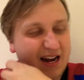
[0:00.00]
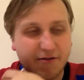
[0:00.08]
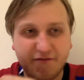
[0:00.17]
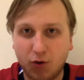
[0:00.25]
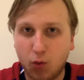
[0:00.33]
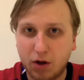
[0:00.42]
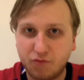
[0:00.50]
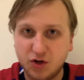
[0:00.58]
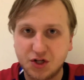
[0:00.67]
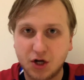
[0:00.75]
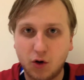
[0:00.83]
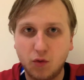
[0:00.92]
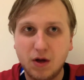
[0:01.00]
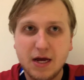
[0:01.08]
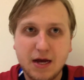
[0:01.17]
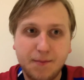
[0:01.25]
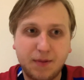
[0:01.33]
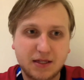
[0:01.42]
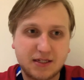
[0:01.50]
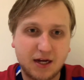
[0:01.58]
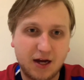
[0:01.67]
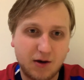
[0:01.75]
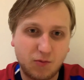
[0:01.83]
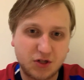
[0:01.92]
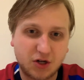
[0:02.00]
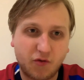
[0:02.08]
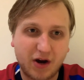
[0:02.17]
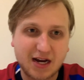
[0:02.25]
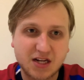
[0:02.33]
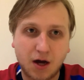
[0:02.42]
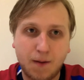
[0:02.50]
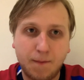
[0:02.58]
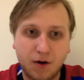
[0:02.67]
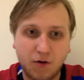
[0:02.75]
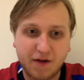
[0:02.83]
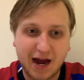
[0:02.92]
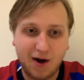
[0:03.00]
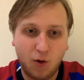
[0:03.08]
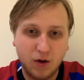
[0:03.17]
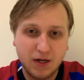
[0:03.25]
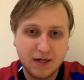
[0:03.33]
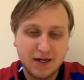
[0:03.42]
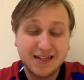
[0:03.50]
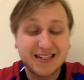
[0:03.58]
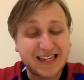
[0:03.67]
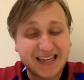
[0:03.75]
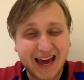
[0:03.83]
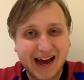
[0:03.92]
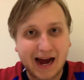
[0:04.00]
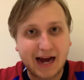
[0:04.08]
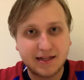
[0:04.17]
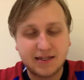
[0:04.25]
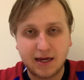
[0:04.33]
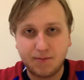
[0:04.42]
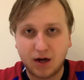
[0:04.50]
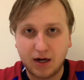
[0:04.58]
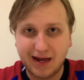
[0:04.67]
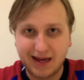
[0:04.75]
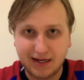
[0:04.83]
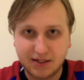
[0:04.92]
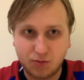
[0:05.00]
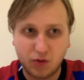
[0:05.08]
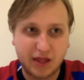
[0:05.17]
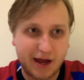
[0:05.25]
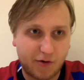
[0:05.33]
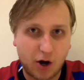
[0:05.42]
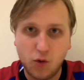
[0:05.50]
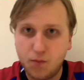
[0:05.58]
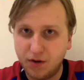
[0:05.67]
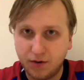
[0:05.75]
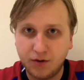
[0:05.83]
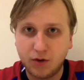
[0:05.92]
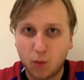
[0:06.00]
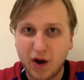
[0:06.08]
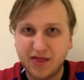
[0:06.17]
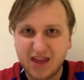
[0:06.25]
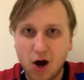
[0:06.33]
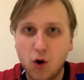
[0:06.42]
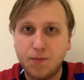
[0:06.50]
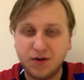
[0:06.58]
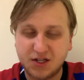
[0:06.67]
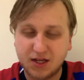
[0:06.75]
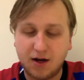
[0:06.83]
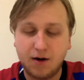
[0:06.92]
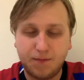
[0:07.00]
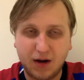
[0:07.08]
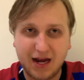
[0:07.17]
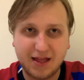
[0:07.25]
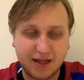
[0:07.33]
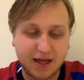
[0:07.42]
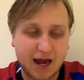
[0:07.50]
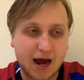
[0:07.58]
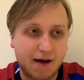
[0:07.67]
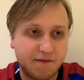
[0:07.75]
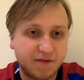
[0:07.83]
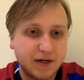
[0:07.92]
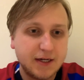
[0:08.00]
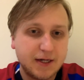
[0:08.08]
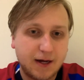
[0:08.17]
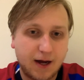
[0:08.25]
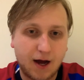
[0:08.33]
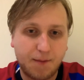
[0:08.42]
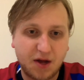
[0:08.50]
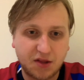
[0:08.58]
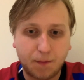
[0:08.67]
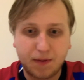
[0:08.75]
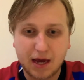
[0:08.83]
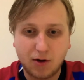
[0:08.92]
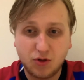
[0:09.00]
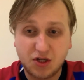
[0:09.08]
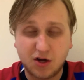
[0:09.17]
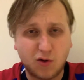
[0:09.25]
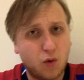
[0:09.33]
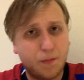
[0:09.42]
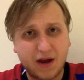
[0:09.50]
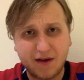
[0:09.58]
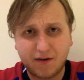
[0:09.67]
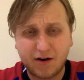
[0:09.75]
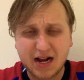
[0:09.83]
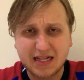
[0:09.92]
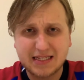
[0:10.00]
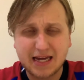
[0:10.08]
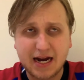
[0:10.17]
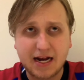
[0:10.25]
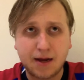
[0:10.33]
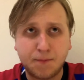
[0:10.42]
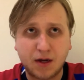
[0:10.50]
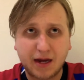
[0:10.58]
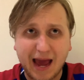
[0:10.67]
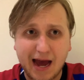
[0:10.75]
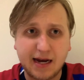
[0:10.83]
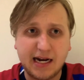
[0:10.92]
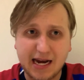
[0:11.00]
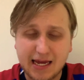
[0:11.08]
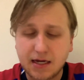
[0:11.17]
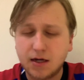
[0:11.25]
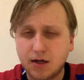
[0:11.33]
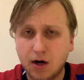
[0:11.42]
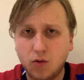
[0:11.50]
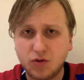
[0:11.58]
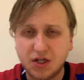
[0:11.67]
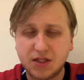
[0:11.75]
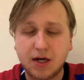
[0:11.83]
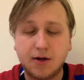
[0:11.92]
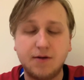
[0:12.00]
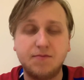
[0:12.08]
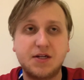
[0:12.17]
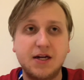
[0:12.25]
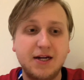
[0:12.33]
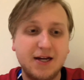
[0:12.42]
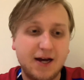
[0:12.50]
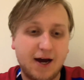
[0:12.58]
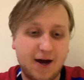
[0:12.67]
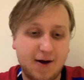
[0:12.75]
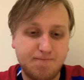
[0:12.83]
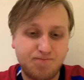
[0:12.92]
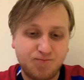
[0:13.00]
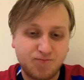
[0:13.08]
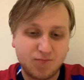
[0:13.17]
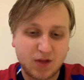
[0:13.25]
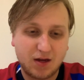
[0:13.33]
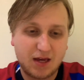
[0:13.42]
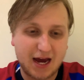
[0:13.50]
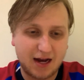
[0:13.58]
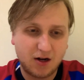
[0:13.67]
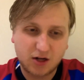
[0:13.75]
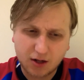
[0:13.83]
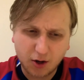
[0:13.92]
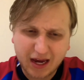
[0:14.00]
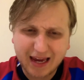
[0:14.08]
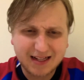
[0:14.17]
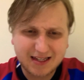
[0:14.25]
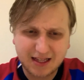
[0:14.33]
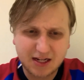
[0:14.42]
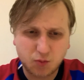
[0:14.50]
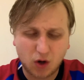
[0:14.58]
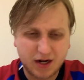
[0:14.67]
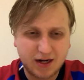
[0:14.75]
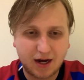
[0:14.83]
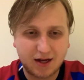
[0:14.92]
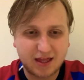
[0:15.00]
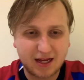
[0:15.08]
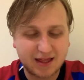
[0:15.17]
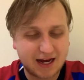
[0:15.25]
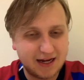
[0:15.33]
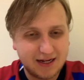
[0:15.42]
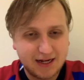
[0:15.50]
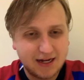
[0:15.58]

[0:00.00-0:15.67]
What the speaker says: a 4-1 result, but was a great example of how to get at a team like Leeds with their open, the open style of play that they have under Bielsa, albeit very entertaining, but can leak goals at times. Looking into this one, I think that